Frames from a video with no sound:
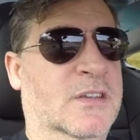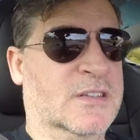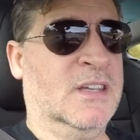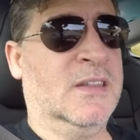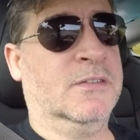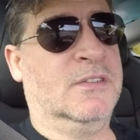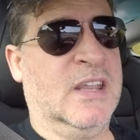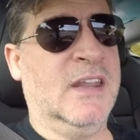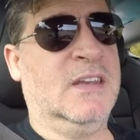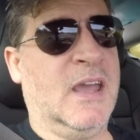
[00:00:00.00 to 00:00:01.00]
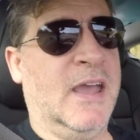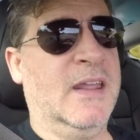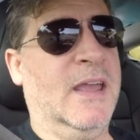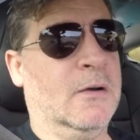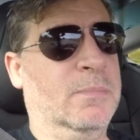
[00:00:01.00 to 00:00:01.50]
You can set that to 10k
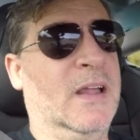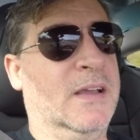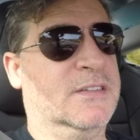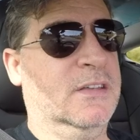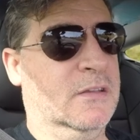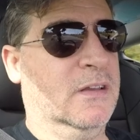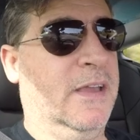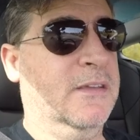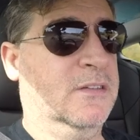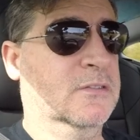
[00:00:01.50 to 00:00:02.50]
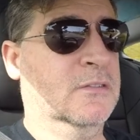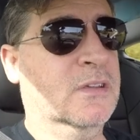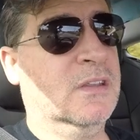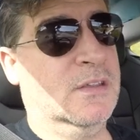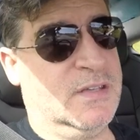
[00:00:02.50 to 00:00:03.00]
an hour plus, so you can allow you to do
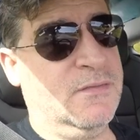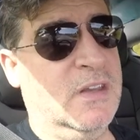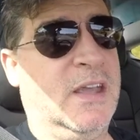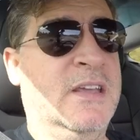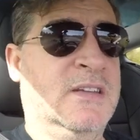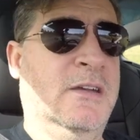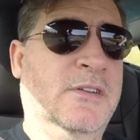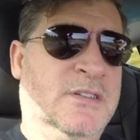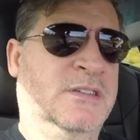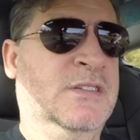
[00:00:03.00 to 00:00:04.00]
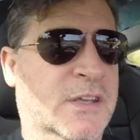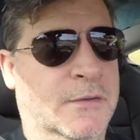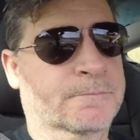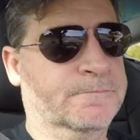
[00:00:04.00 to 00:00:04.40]
70 k's an hour in a 60 zone.